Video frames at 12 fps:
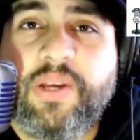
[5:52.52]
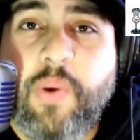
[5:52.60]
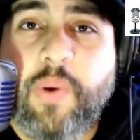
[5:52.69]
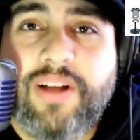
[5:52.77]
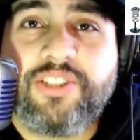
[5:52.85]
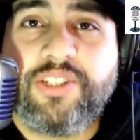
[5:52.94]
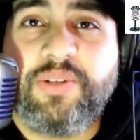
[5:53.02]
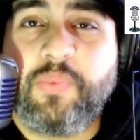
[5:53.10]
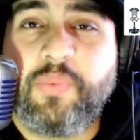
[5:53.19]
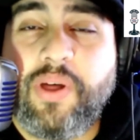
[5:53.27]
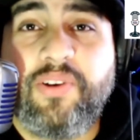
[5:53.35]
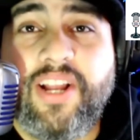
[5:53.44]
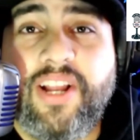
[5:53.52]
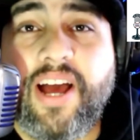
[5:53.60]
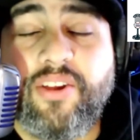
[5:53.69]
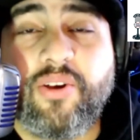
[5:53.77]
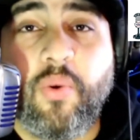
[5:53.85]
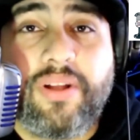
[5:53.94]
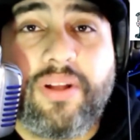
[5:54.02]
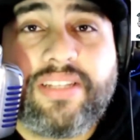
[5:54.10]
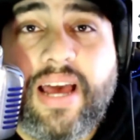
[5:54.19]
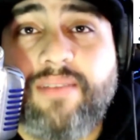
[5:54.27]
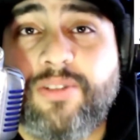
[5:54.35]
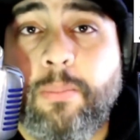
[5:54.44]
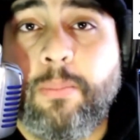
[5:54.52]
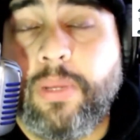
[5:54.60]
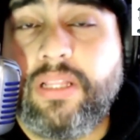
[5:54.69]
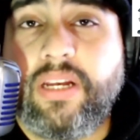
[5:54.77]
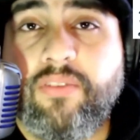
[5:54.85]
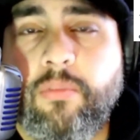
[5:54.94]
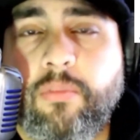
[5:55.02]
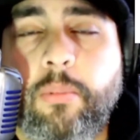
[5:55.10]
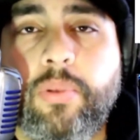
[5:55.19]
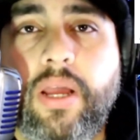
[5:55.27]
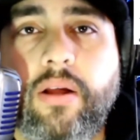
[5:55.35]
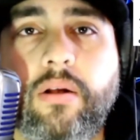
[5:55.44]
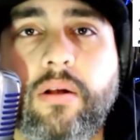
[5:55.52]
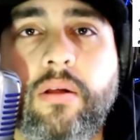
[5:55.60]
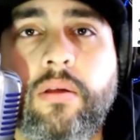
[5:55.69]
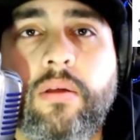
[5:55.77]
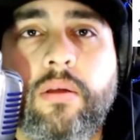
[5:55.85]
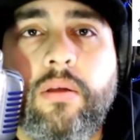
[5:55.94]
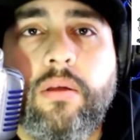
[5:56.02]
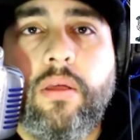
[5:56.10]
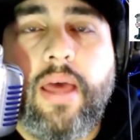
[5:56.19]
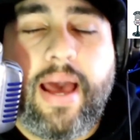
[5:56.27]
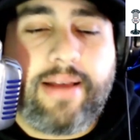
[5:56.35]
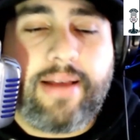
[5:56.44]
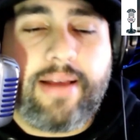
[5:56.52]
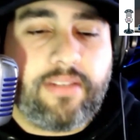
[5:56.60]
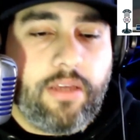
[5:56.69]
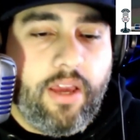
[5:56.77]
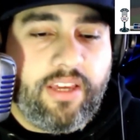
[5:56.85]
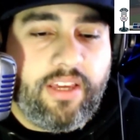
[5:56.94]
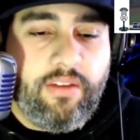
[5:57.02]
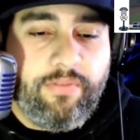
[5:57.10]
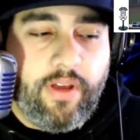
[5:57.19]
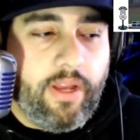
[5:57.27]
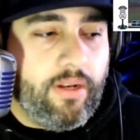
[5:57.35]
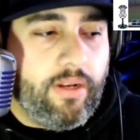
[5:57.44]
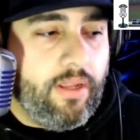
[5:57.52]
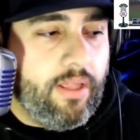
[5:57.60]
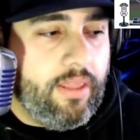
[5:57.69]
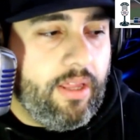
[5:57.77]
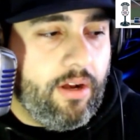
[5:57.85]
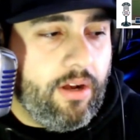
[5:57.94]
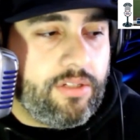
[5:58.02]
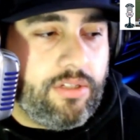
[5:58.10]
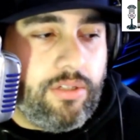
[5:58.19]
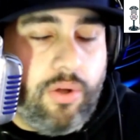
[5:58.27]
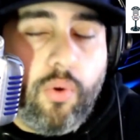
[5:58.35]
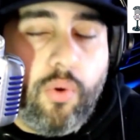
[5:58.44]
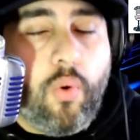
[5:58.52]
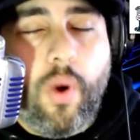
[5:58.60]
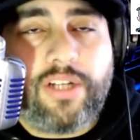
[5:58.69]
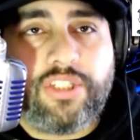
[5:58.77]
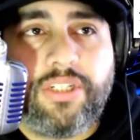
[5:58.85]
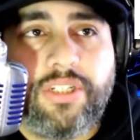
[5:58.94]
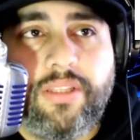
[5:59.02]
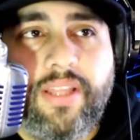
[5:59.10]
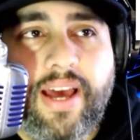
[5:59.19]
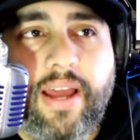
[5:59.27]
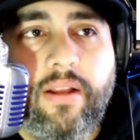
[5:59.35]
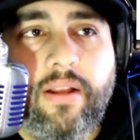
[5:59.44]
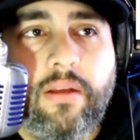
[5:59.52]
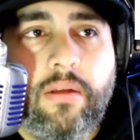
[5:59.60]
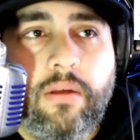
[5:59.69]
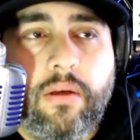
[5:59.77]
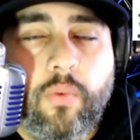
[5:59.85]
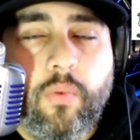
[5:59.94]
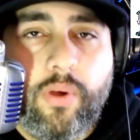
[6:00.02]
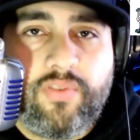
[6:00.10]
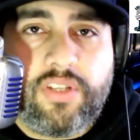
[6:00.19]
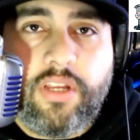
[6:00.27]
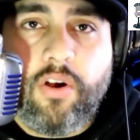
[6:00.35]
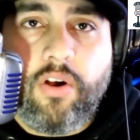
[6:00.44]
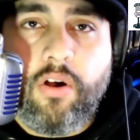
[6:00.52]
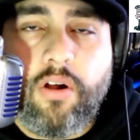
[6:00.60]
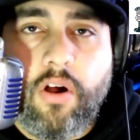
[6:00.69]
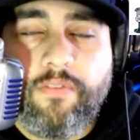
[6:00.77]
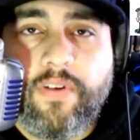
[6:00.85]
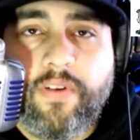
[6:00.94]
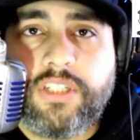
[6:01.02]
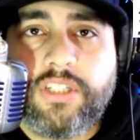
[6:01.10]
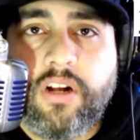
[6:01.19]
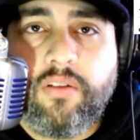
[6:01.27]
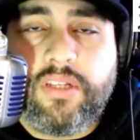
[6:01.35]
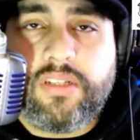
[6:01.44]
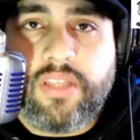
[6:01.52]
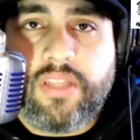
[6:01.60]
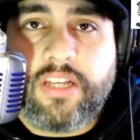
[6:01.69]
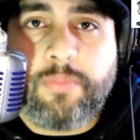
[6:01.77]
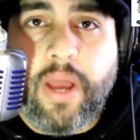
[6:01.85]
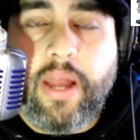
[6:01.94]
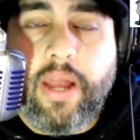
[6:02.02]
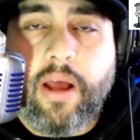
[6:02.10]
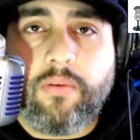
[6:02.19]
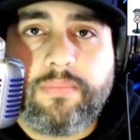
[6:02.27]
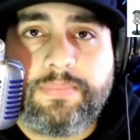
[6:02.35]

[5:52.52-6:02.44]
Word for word: question whether or not you're going to have stability from a player. As a Yankee fan, there's no question that we've seen our, our fair share of these things pan out